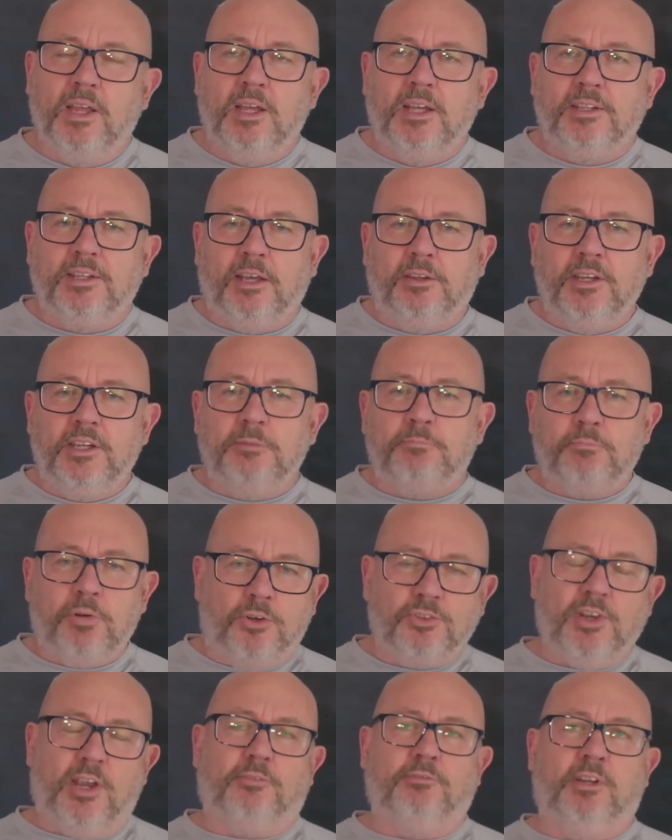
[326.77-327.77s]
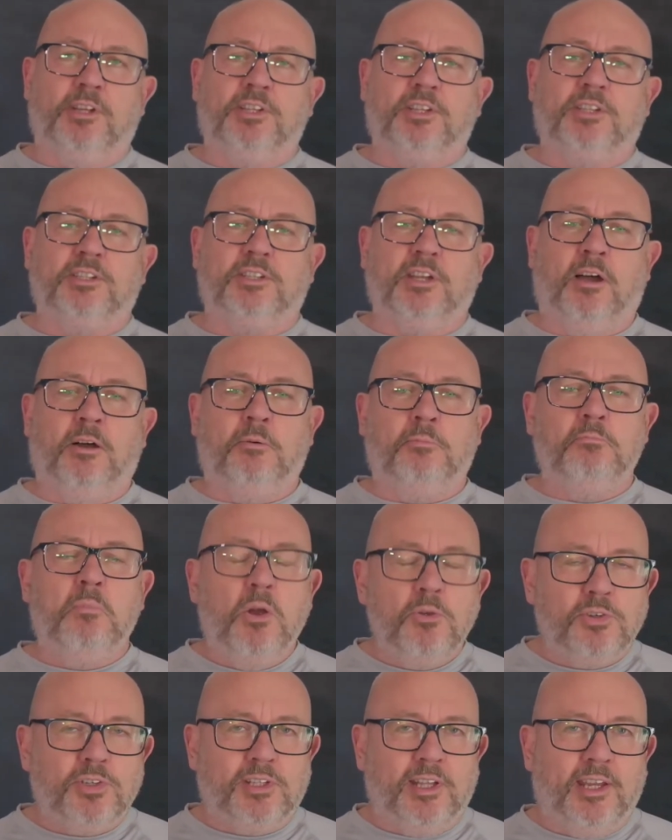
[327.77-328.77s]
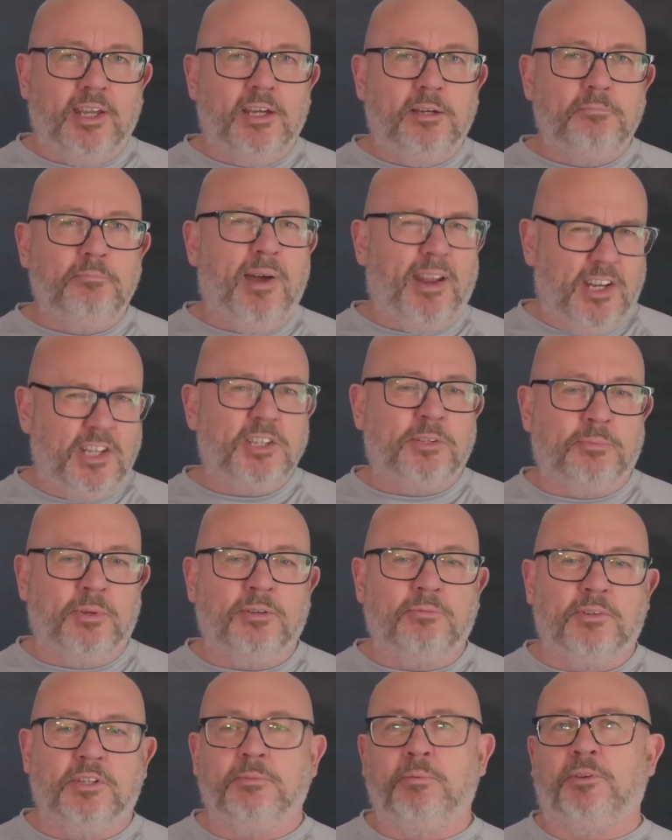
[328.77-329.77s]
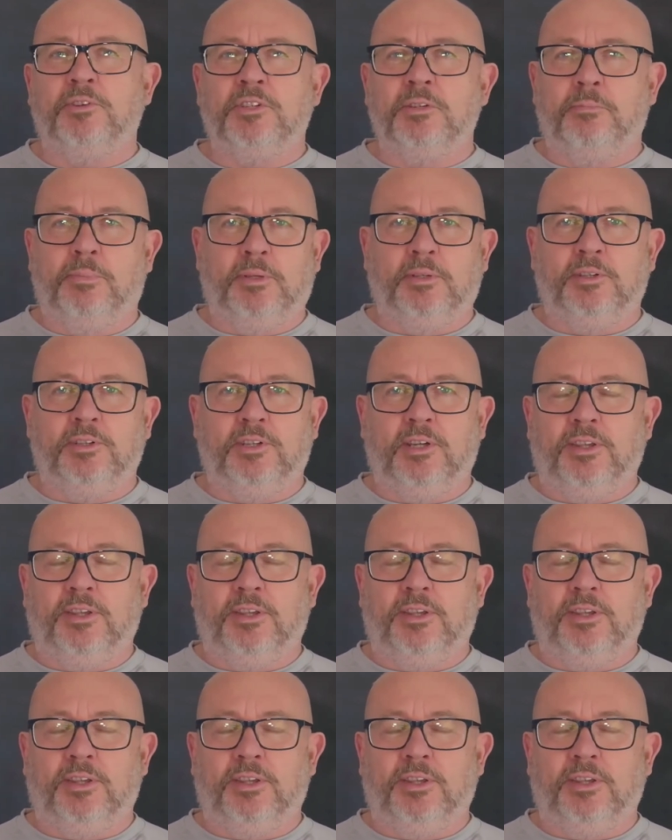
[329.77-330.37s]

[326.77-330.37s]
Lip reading: Now, these project risks are mostly a management responsibility.